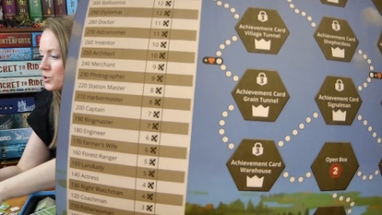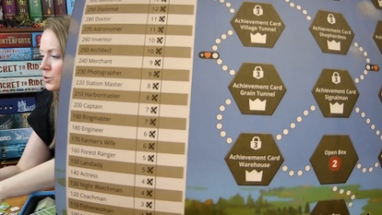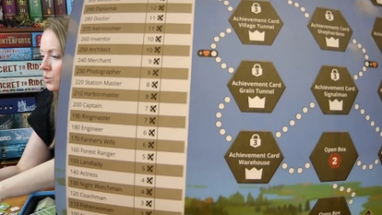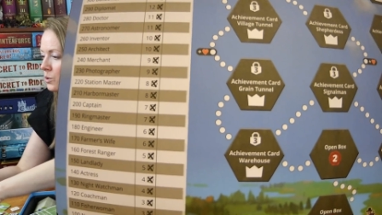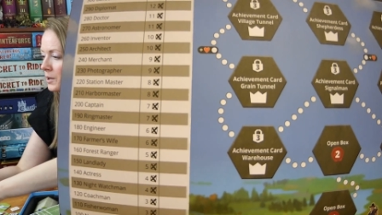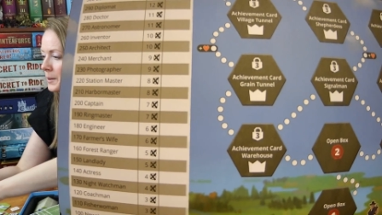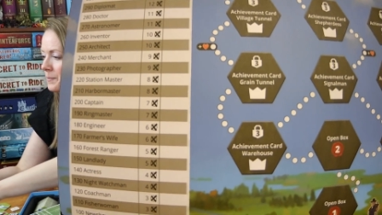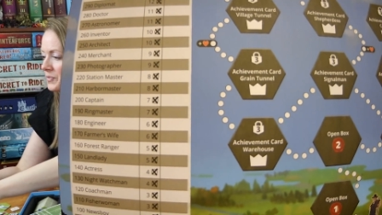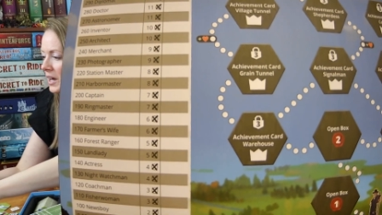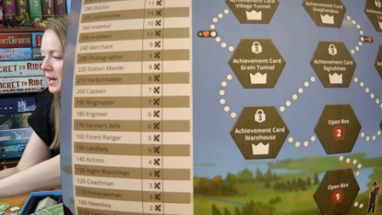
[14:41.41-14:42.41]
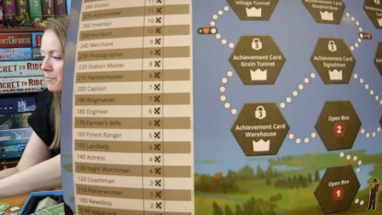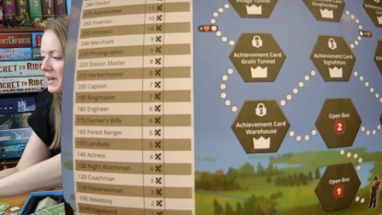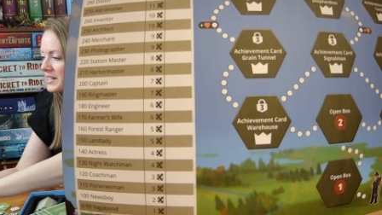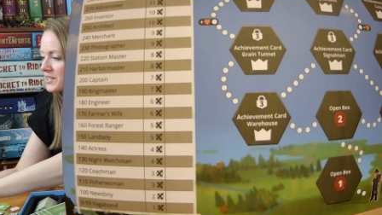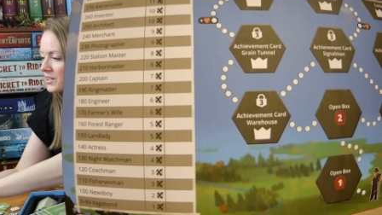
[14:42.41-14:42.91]
score, uh,
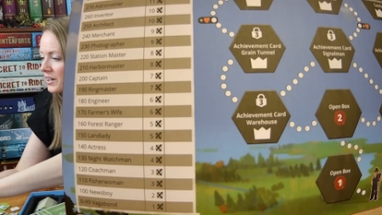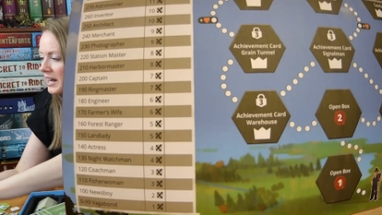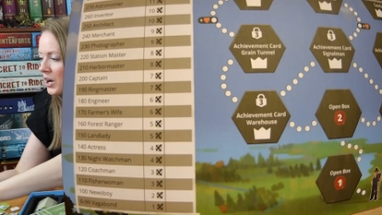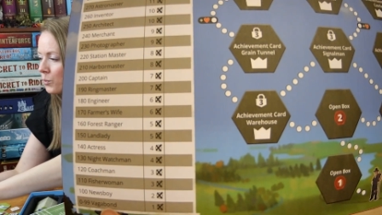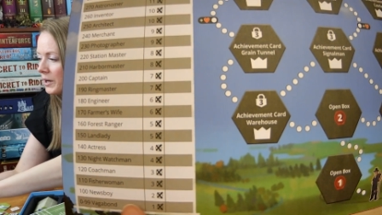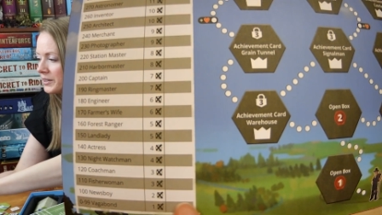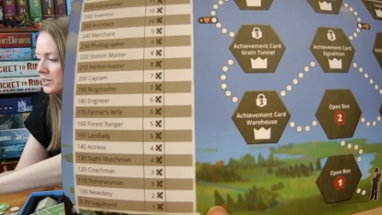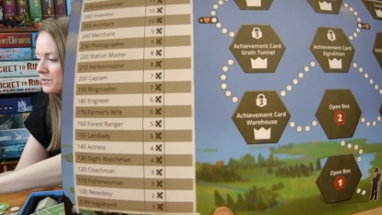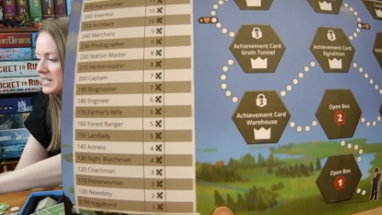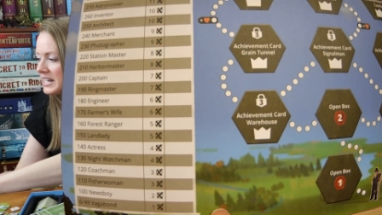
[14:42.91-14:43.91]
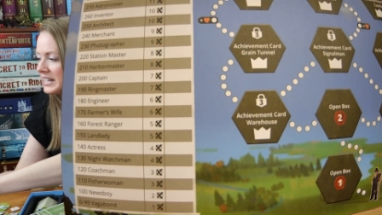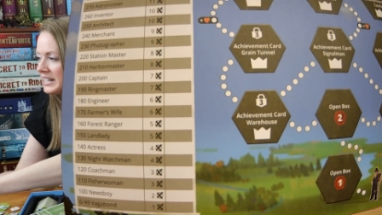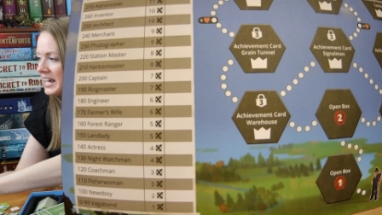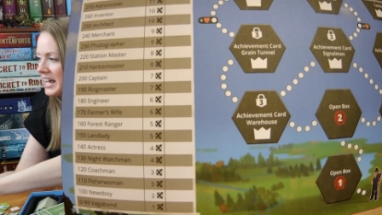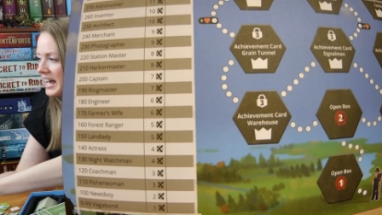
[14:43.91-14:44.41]
based on how well you
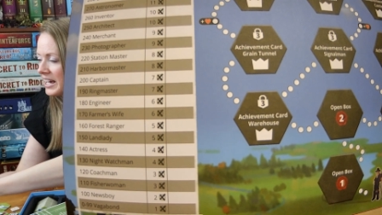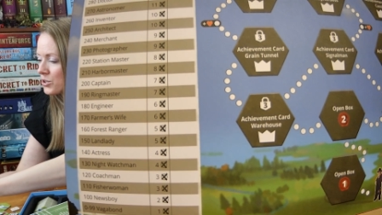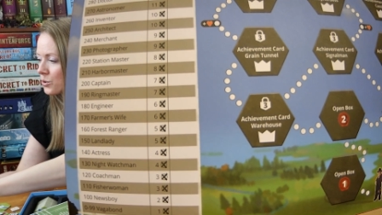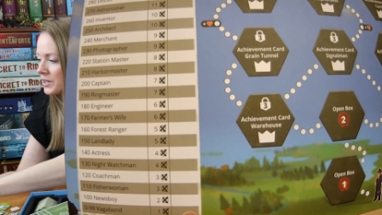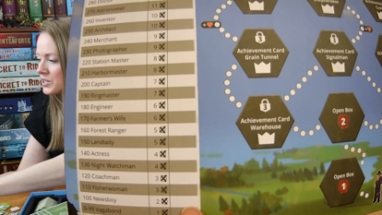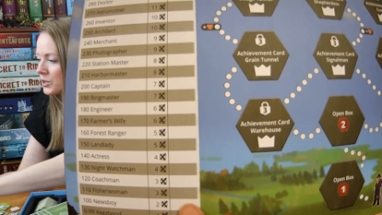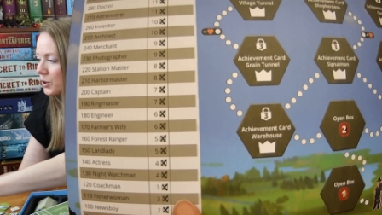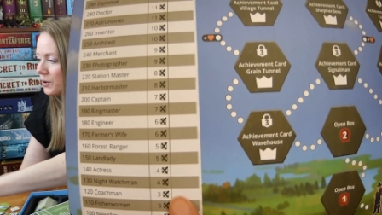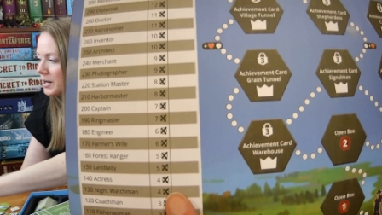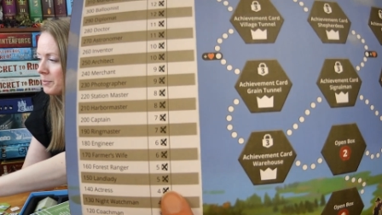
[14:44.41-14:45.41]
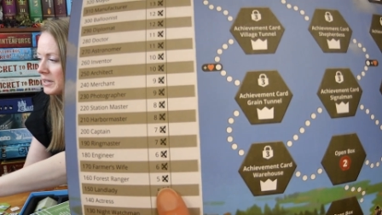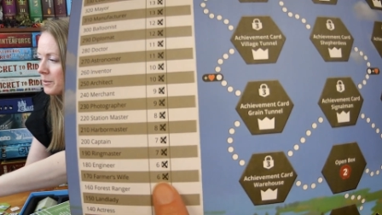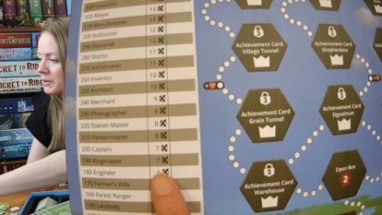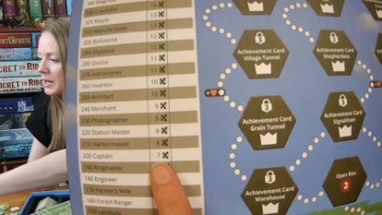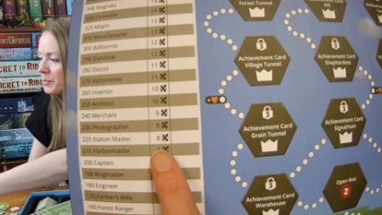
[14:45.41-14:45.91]
did, and you're going to go up and
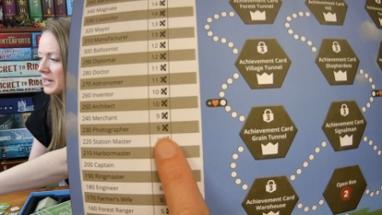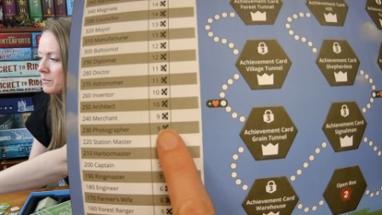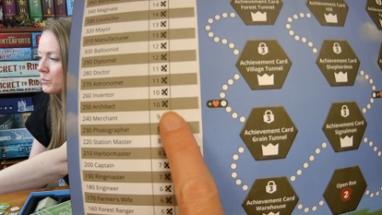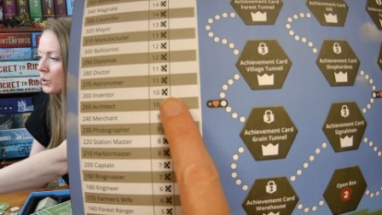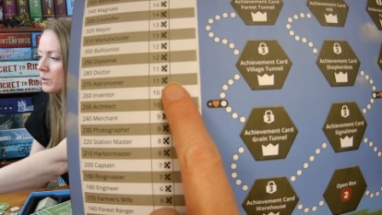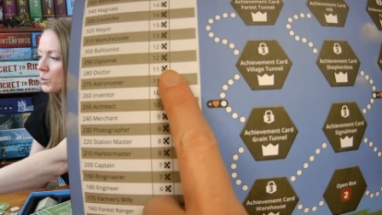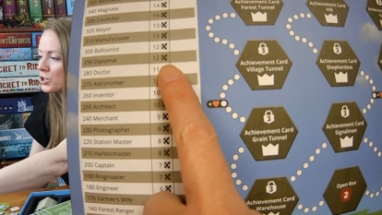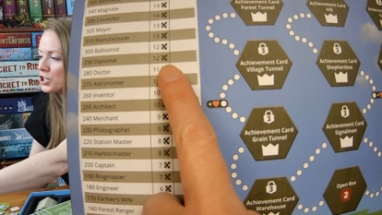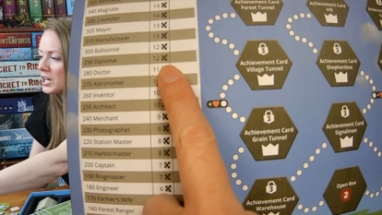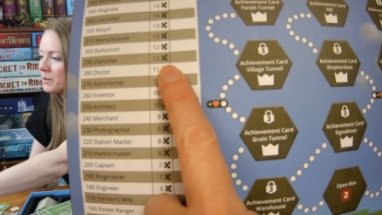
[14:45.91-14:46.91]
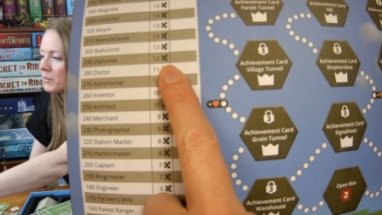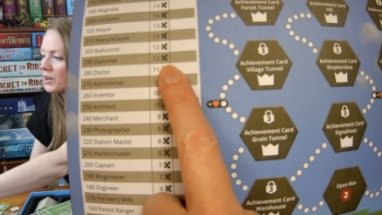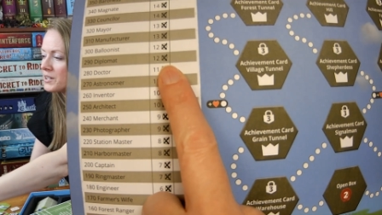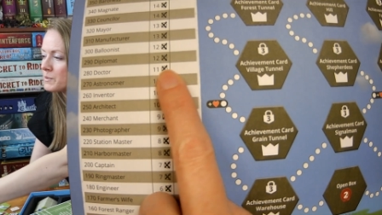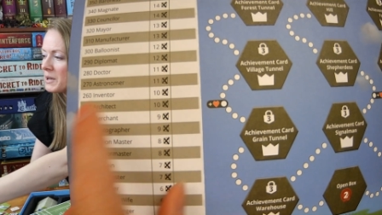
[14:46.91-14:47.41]
up and up and get more and more check
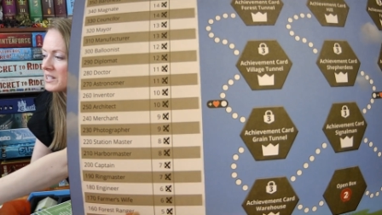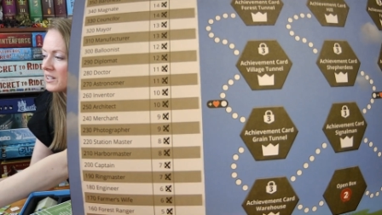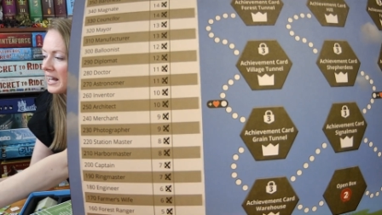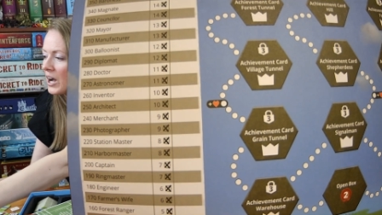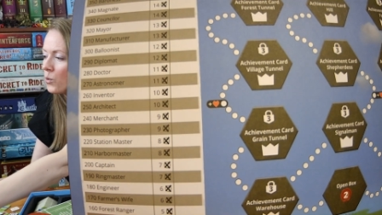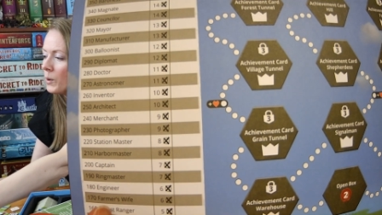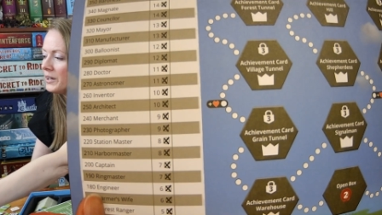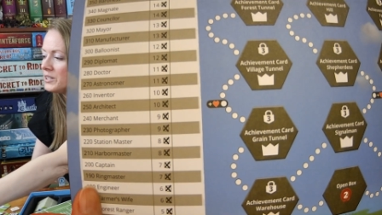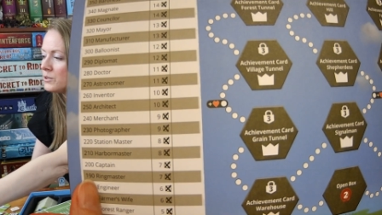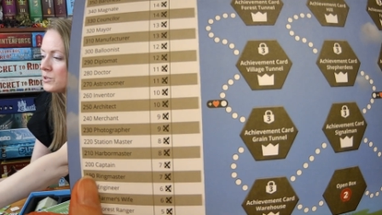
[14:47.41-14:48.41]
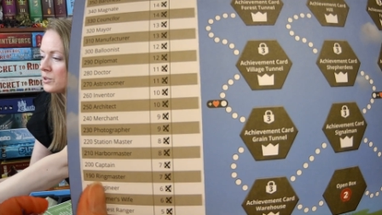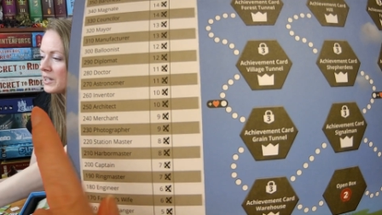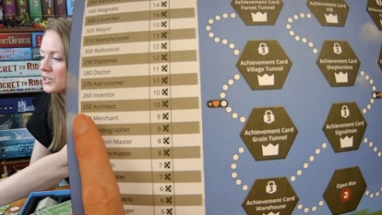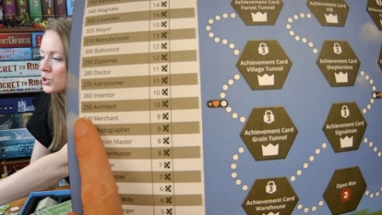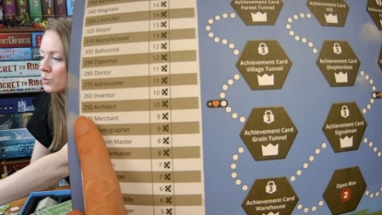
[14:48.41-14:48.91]
marks based on how well you do.
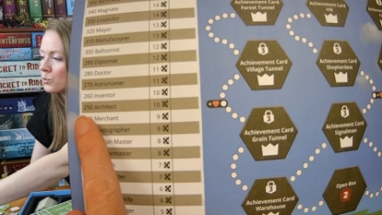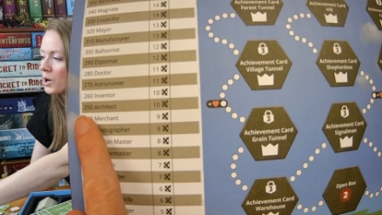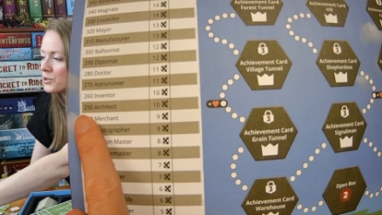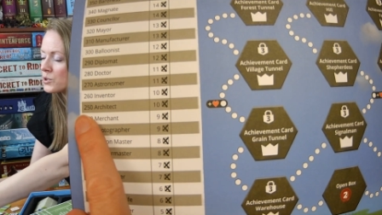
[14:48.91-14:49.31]
That's your raw